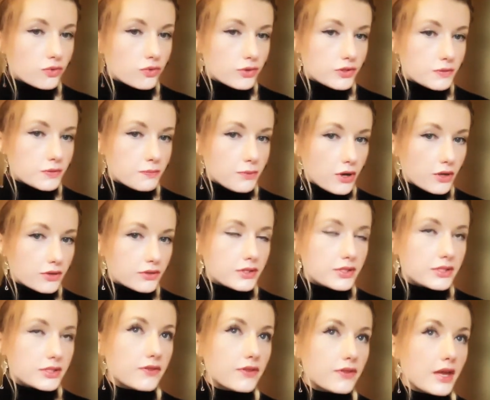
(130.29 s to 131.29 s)

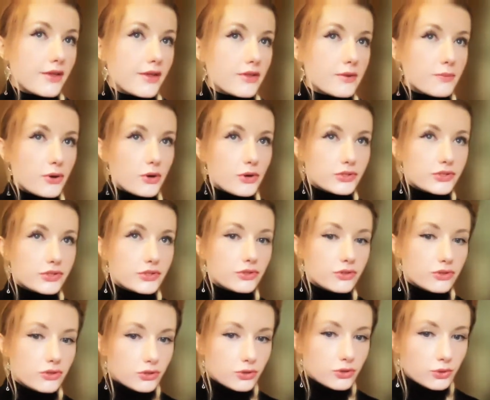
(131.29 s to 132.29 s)
response in the other
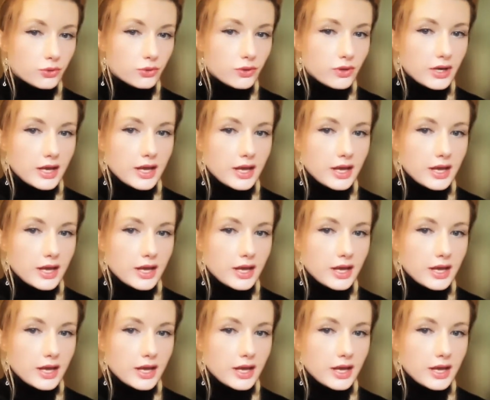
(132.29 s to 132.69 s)
person too.